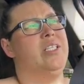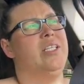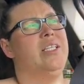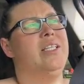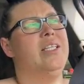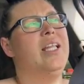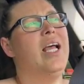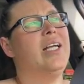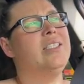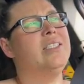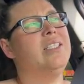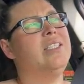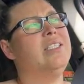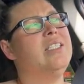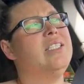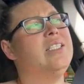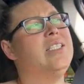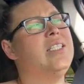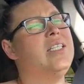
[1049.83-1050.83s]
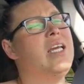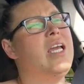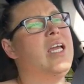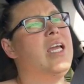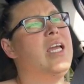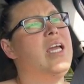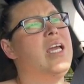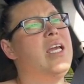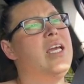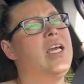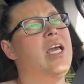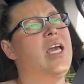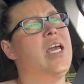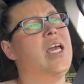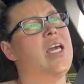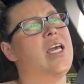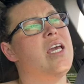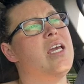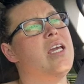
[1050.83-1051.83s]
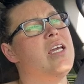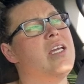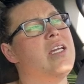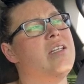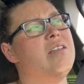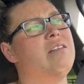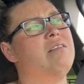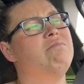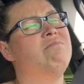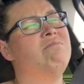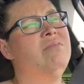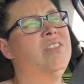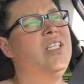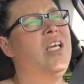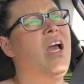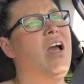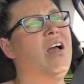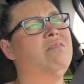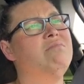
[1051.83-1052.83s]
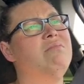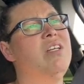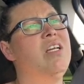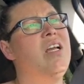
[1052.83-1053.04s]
to Lexington today, and yeah,